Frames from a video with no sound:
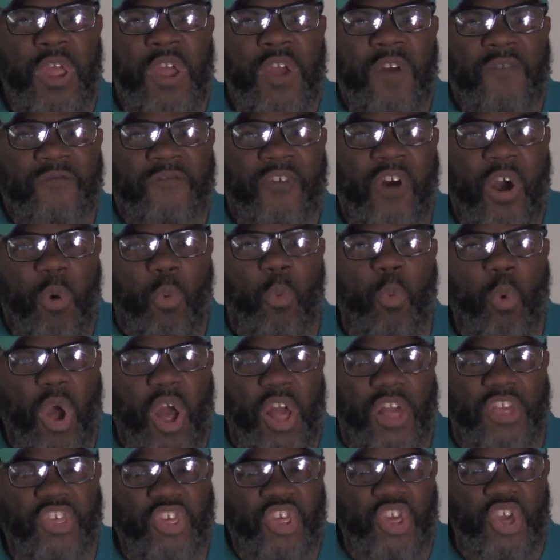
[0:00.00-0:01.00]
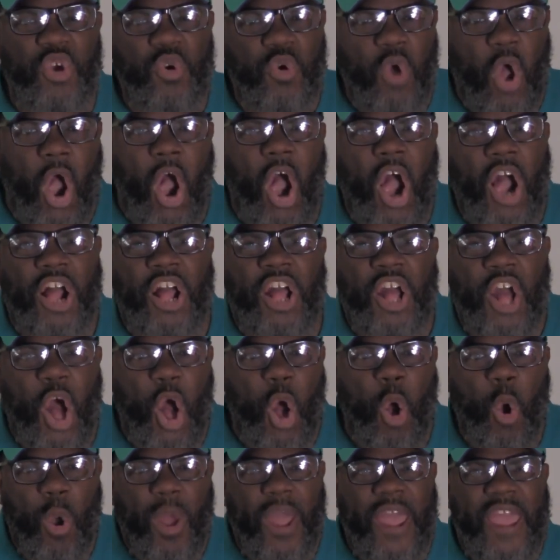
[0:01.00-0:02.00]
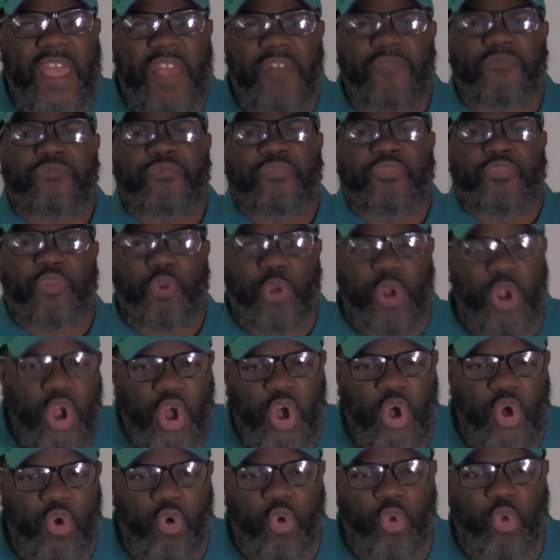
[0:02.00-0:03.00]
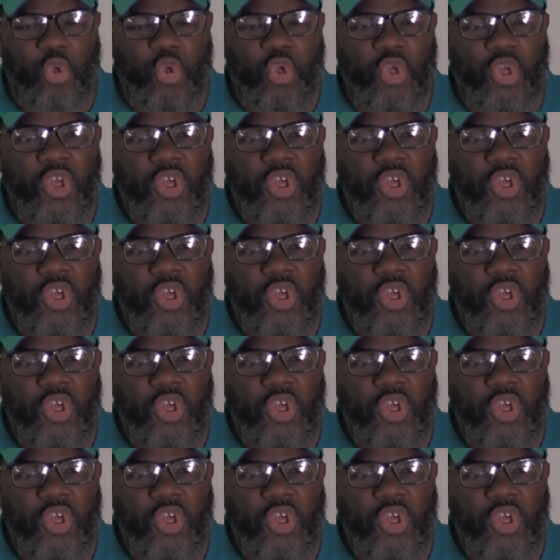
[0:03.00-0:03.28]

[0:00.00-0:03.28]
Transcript: from what you are going through.